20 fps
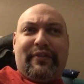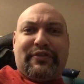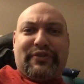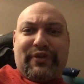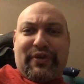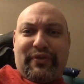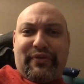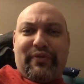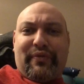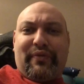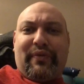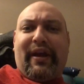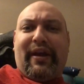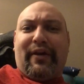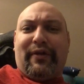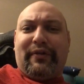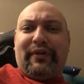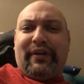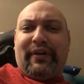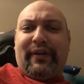turns
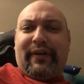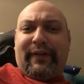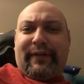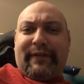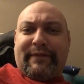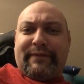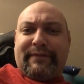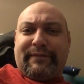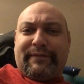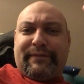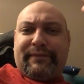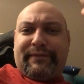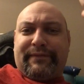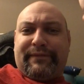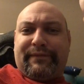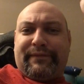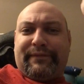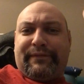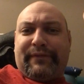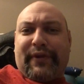around,
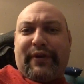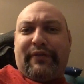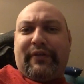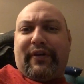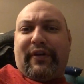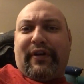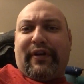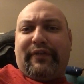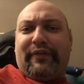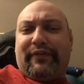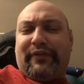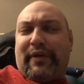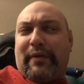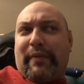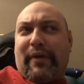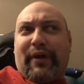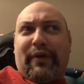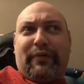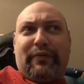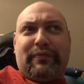fucks off
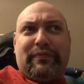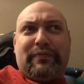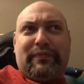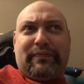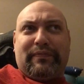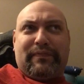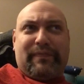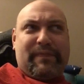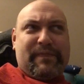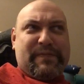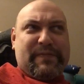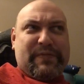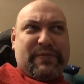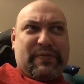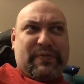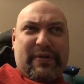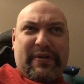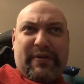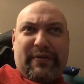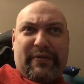about
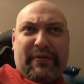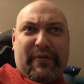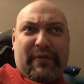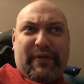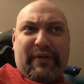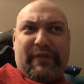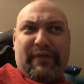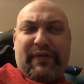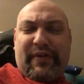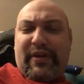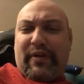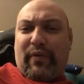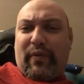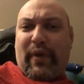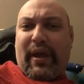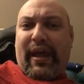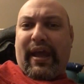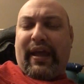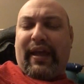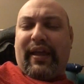20 or 30 feet
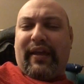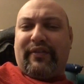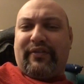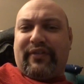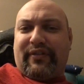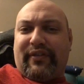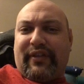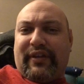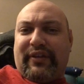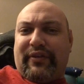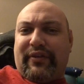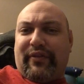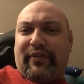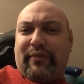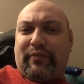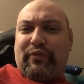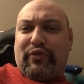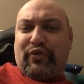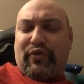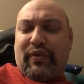away, just into
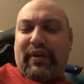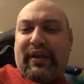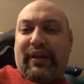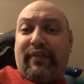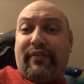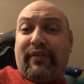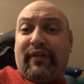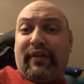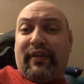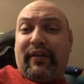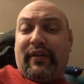some trees.